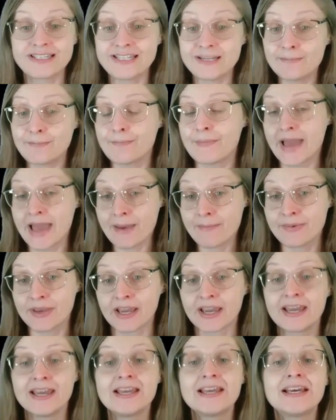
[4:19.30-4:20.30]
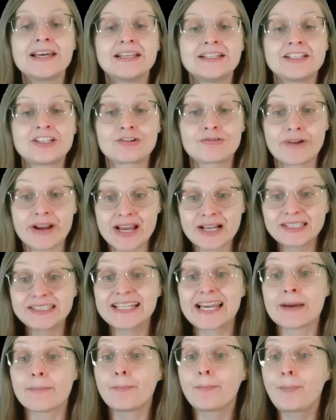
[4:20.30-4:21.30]
Deep Mapping
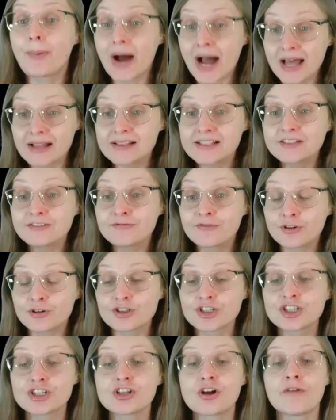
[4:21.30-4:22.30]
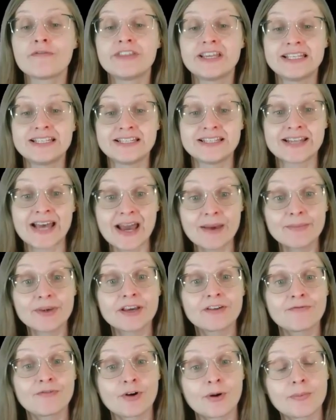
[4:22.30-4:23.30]
trailed a pilot version of the
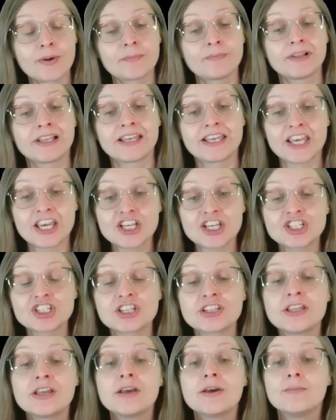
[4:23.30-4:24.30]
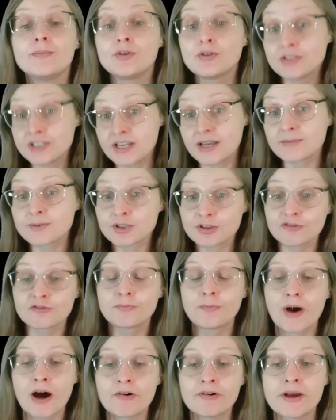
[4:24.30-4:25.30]
dynamic verb application Museum
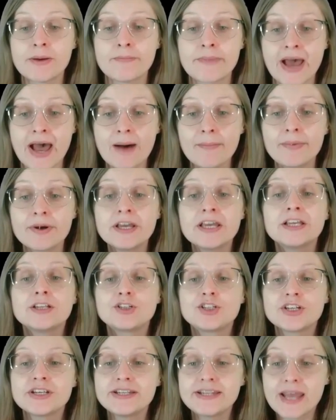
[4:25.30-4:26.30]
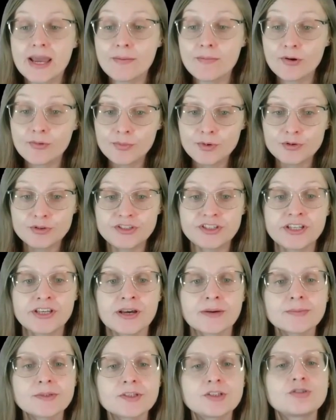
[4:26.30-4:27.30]
Soft Power Map to enable
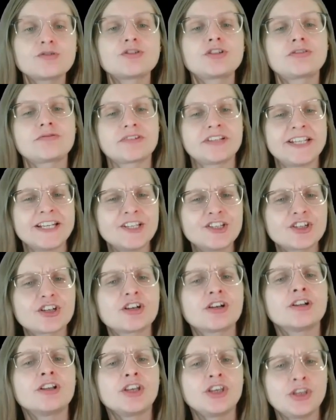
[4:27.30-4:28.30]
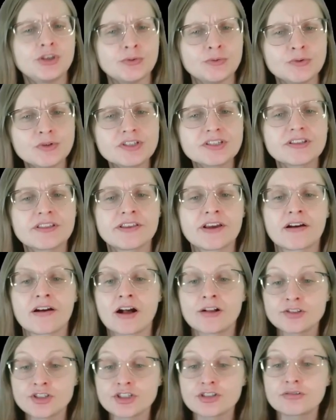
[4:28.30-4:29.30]
museums to strategically use their
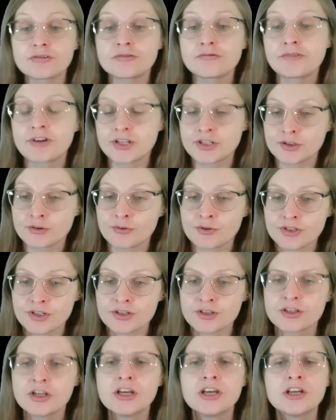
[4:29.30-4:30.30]
cultural resources